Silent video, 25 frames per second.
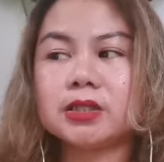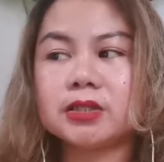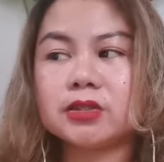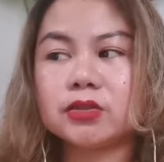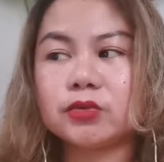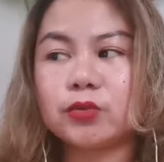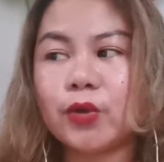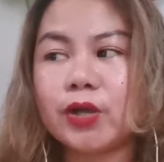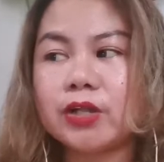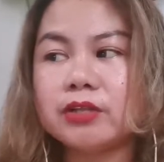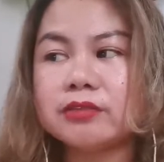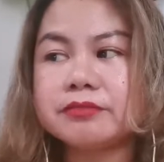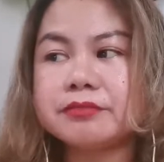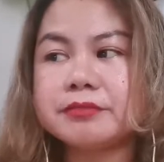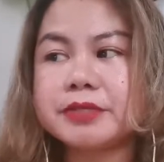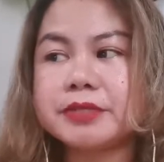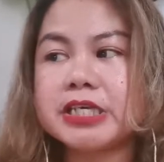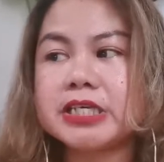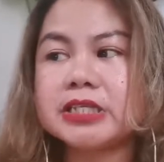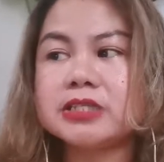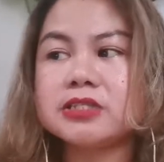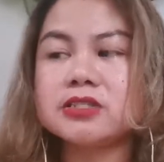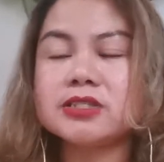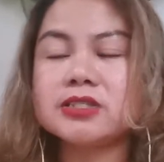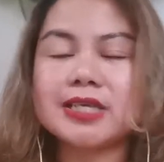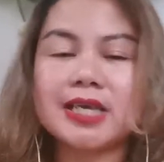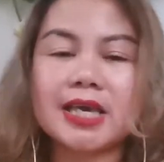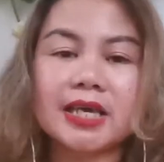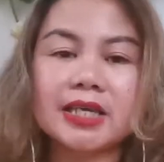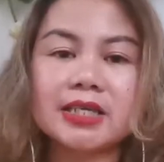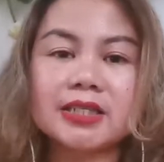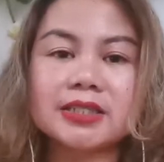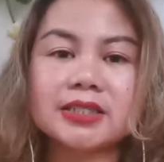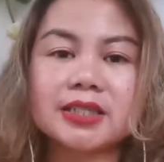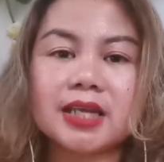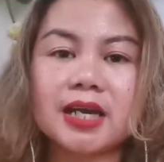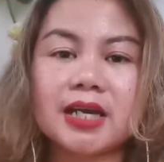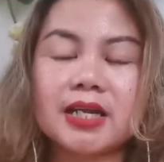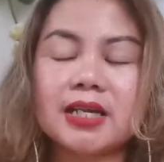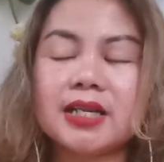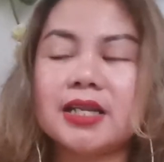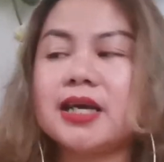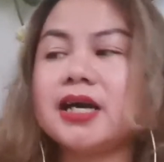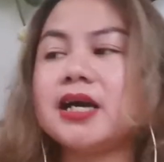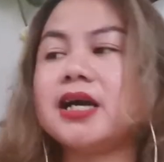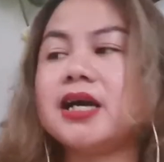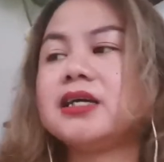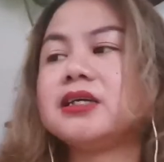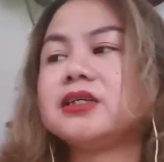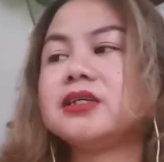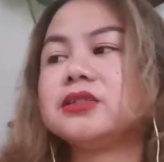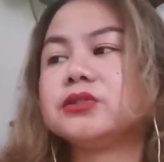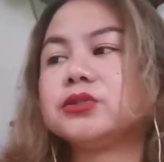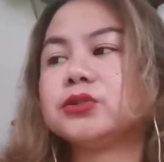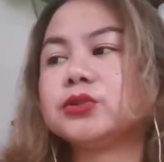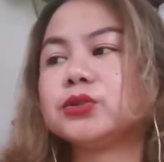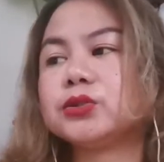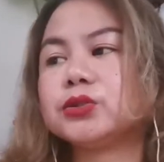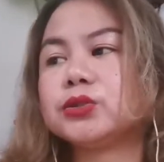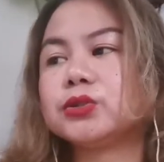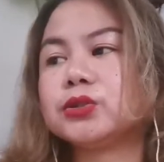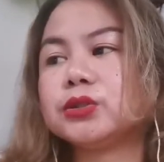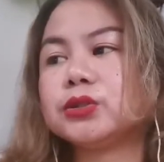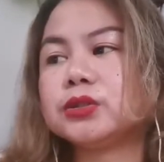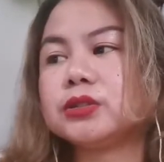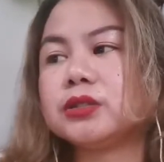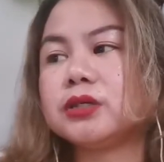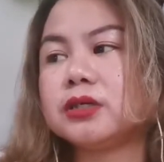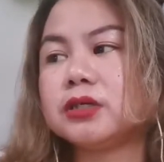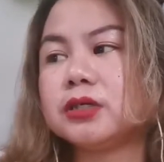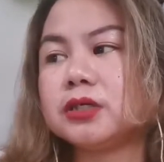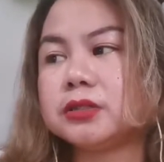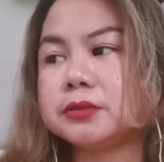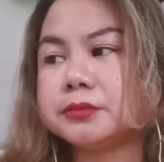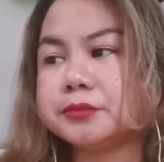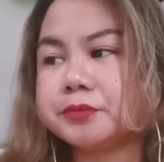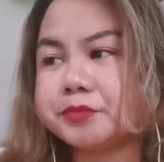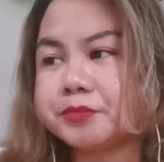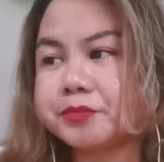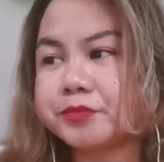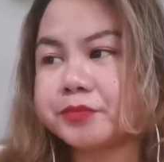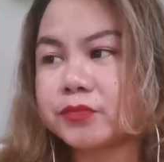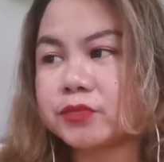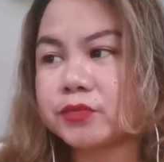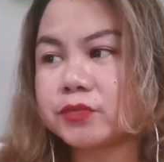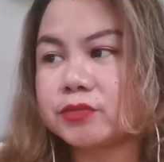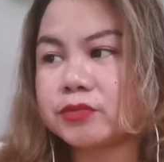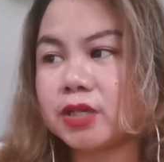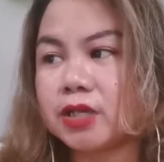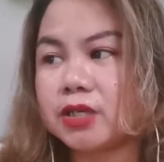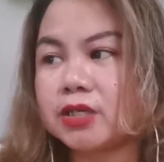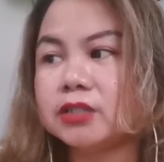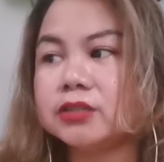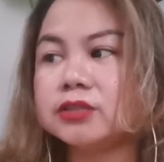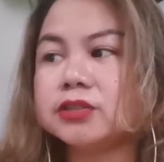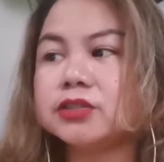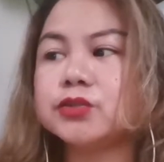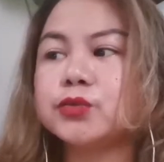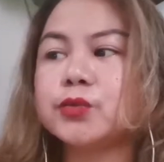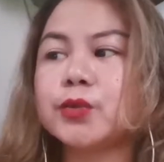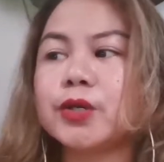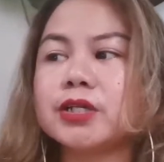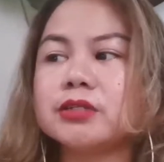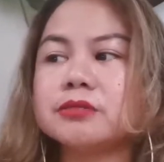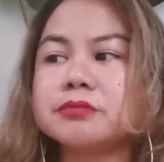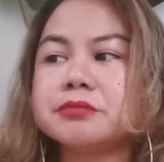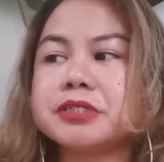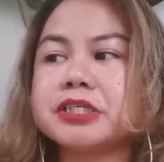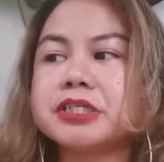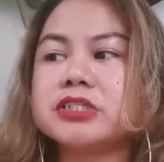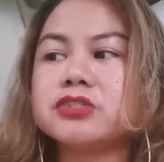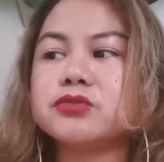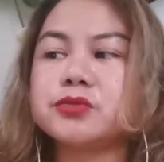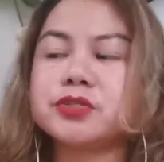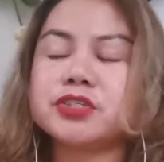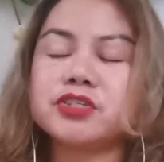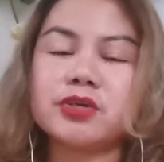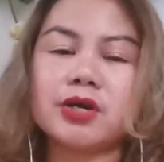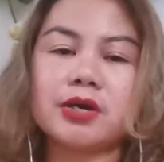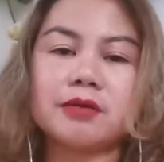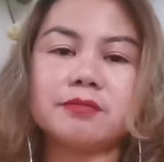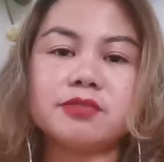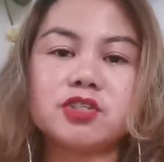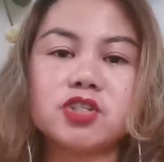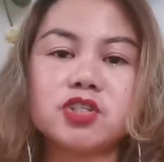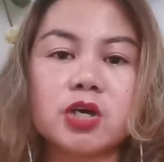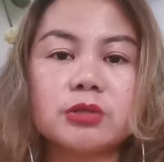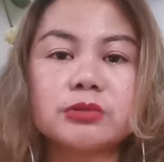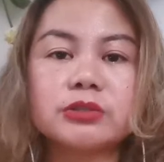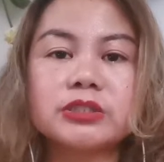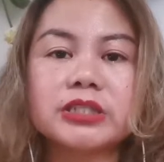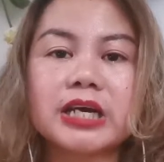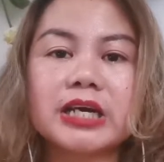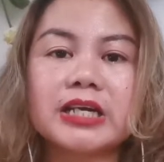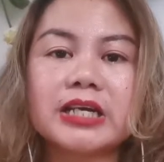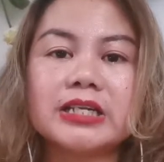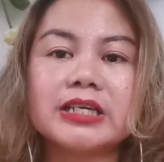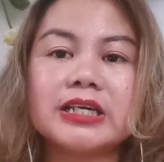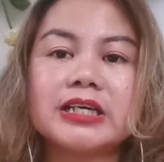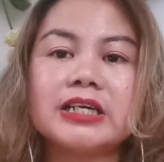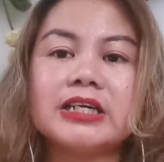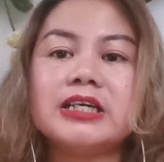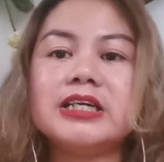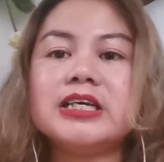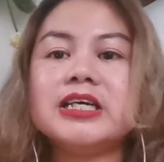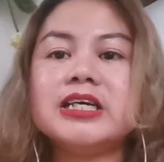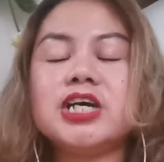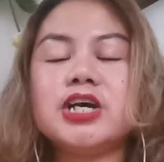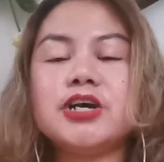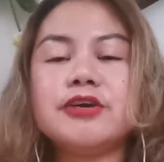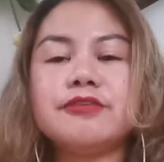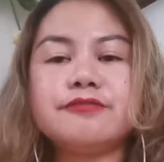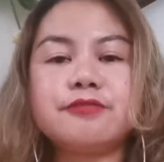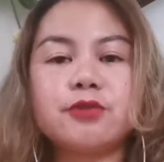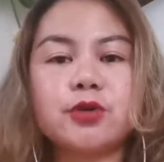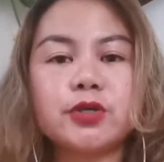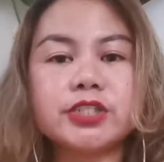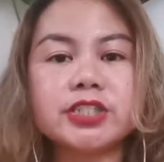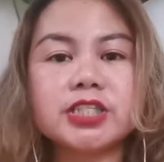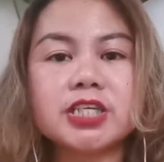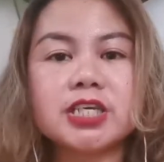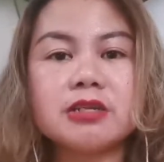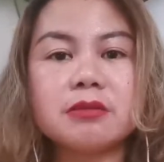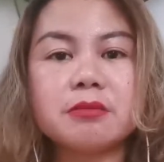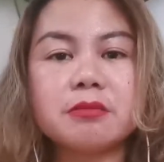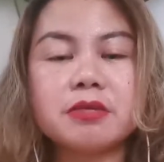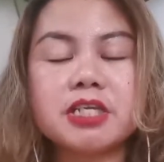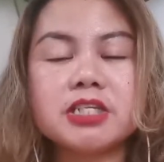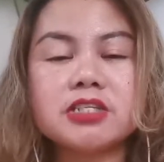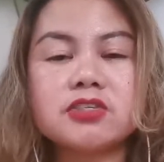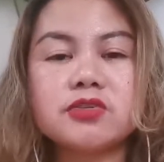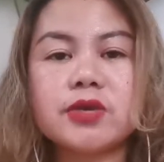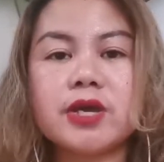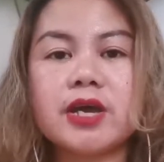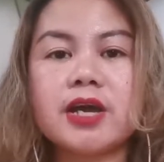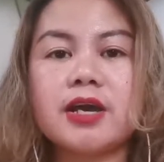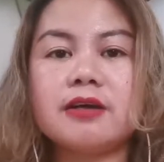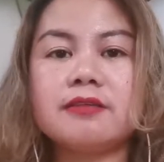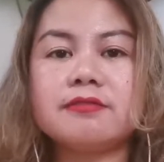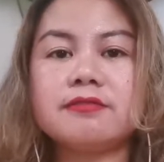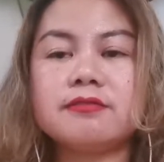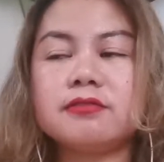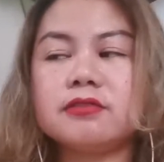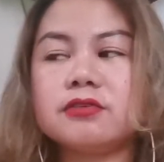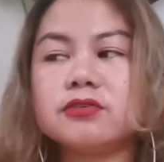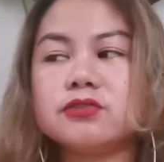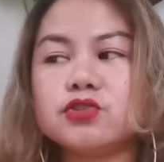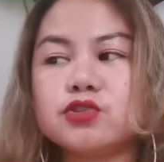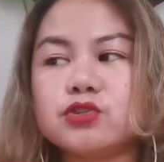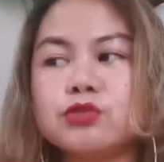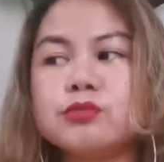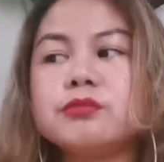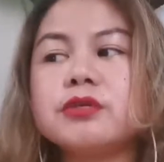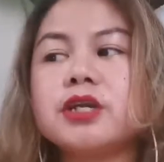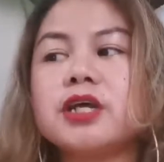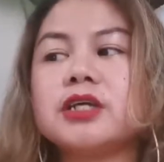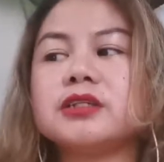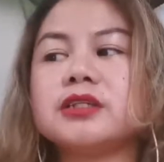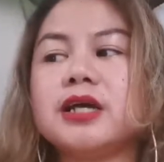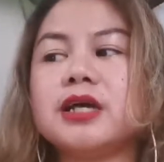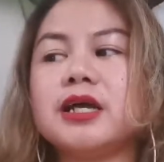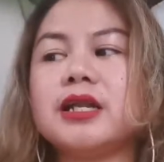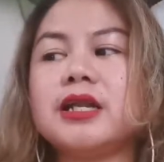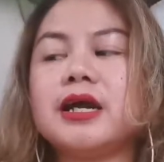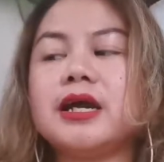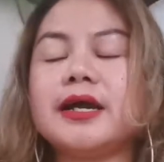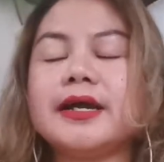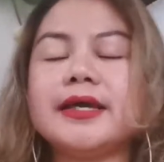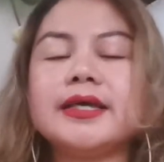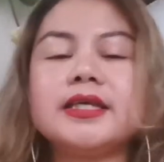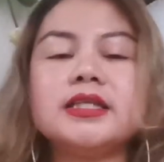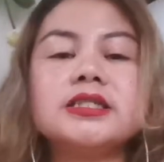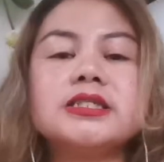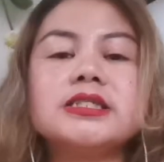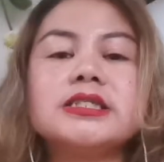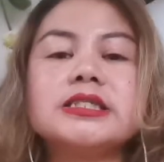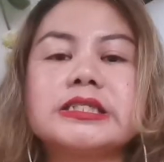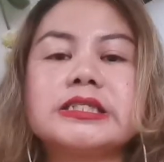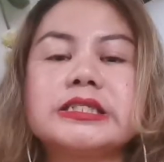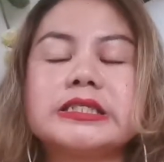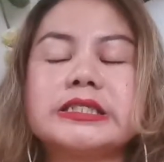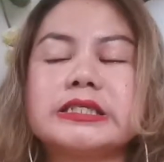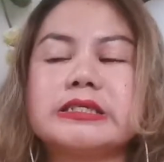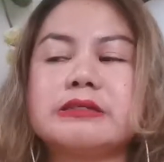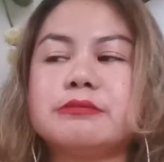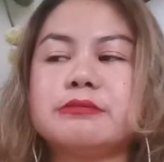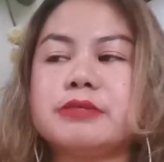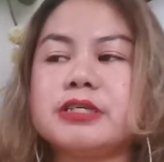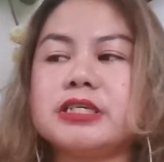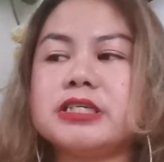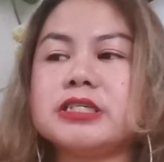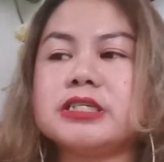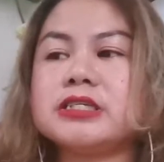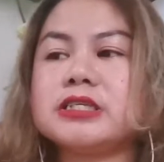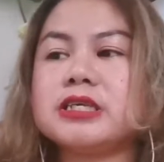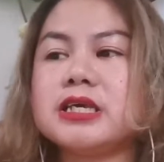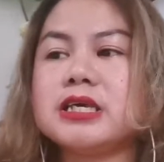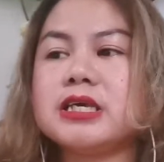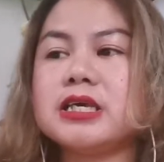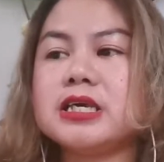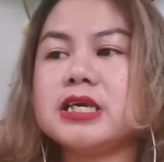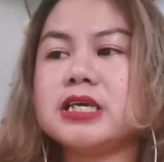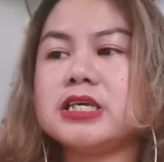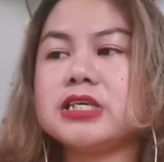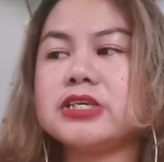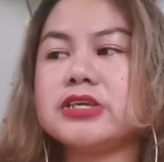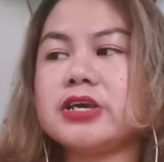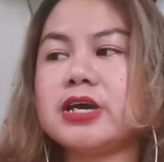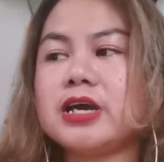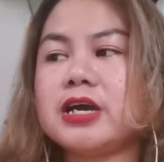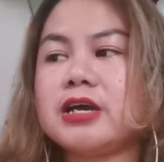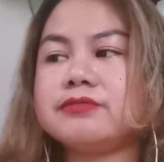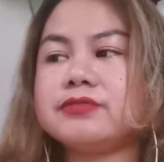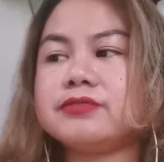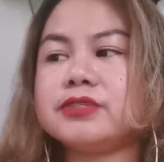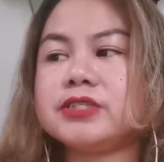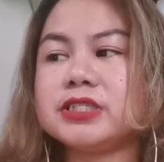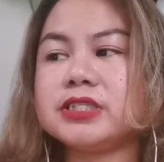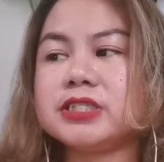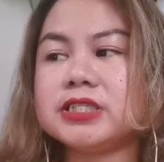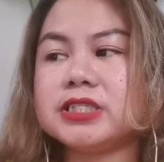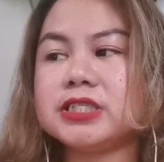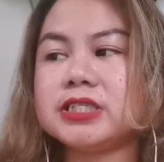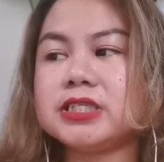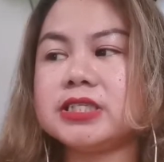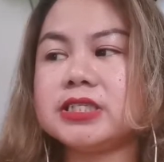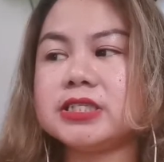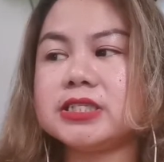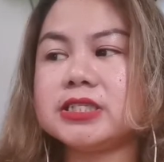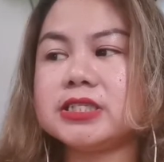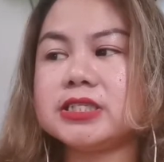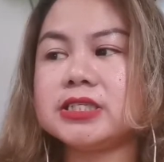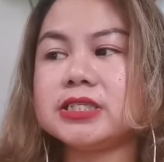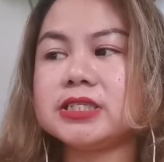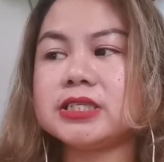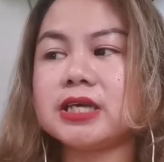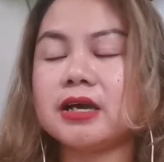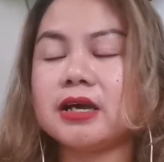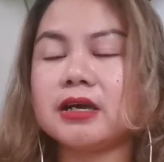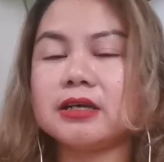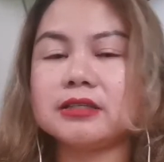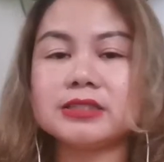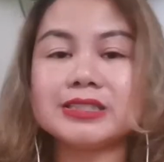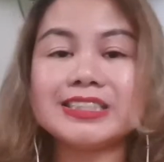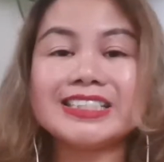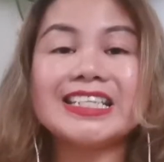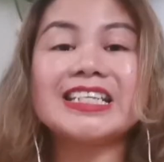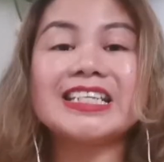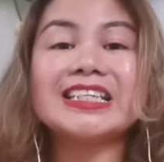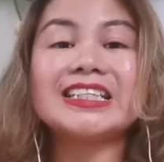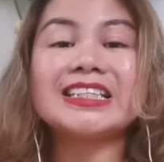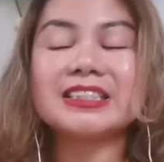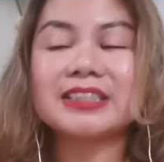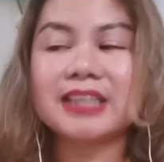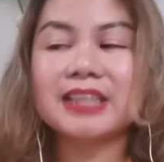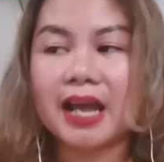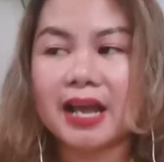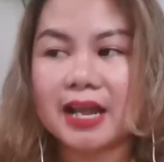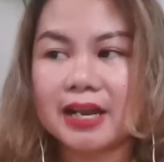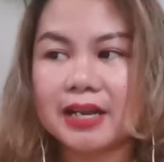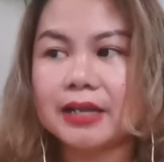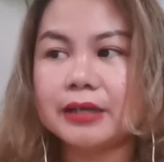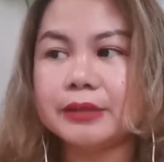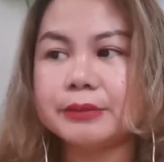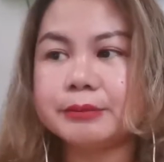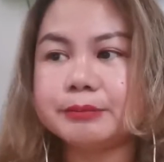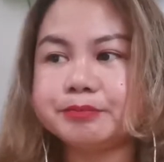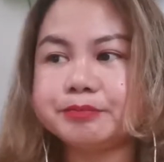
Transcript: 12 beats ektala, um, another 12 beats which have chautala, 14 beats we have jumratala, and the 16 beats you have 16 tala.